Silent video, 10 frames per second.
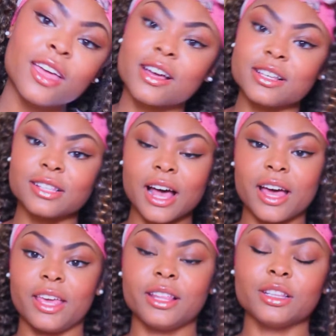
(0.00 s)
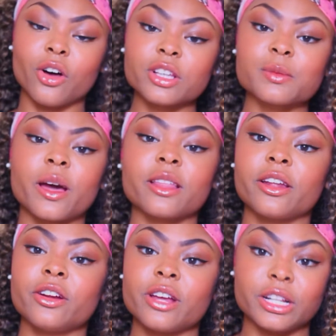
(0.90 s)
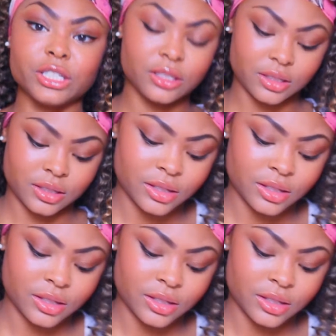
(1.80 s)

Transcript: because I lost my eyeliner and I just